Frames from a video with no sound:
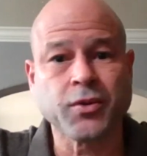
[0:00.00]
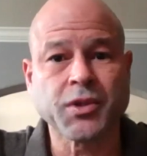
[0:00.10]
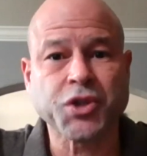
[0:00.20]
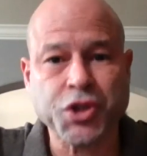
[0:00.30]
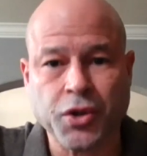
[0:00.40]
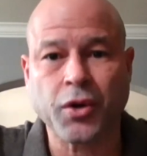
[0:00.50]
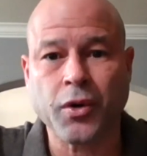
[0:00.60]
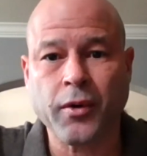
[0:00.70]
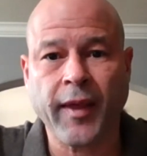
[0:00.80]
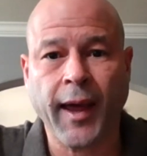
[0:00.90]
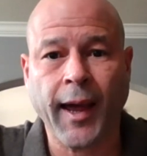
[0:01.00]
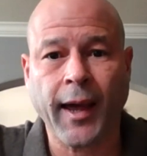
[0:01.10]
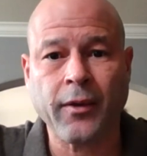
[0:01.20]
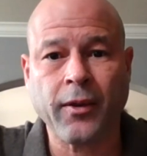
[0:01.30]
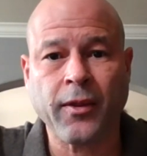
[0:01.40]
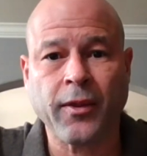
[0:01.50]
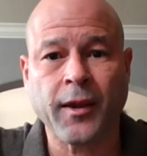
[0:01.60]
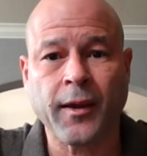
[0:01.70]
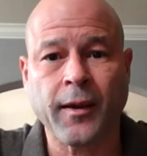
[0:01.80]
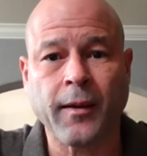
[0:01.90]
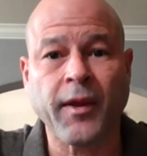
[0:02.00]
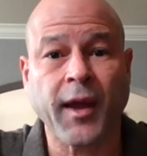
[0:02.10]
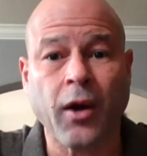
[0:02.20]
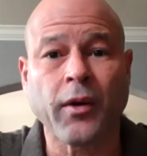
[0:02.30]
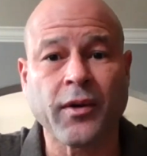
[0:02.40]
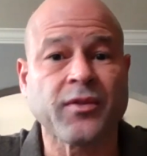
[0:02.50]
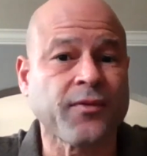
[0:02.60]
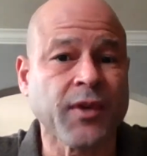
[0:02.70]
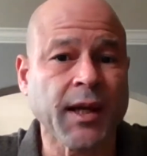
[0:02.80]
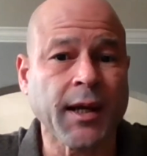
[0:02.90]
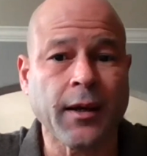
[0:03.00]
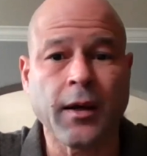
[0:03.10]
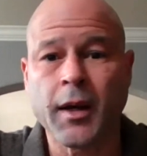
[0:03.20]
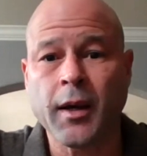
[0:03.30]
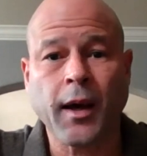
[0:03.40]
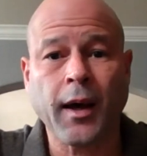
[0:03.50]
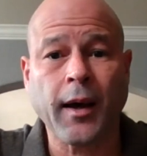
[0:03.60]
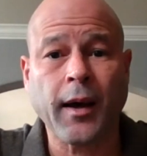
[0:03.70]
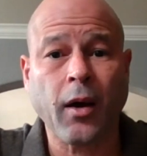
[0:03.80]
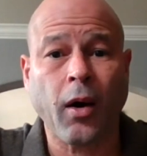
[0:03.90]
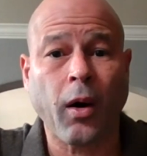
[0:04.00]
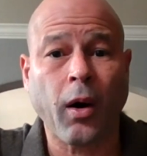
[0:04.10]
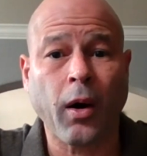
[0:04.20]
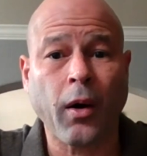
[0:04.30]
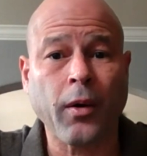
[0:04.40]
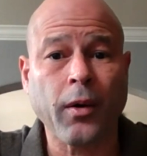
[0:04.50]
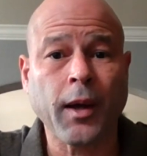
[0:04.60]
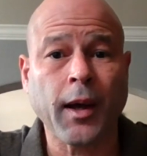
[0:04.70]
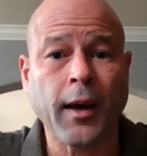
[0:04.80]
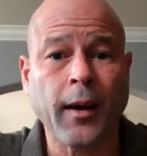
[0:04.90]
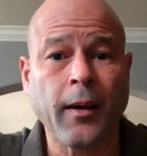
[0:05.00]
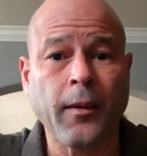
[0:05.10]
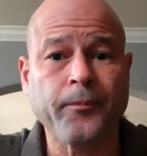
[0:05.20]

to ensure that the, the areas of need uh, are, uh,